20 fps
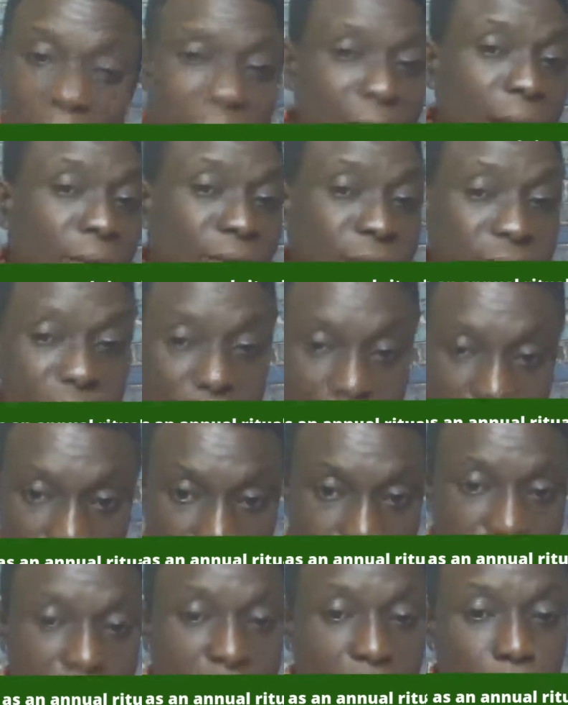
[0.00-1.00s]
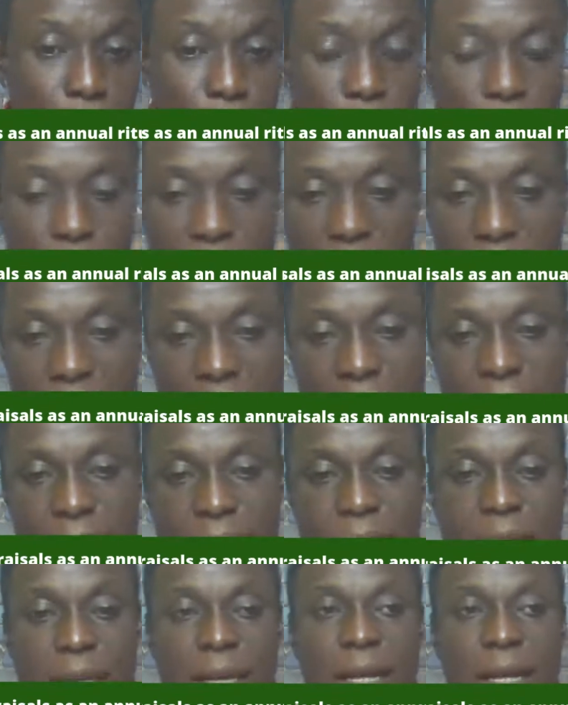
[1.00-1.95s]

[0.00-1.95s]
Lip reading: around skills and all of that,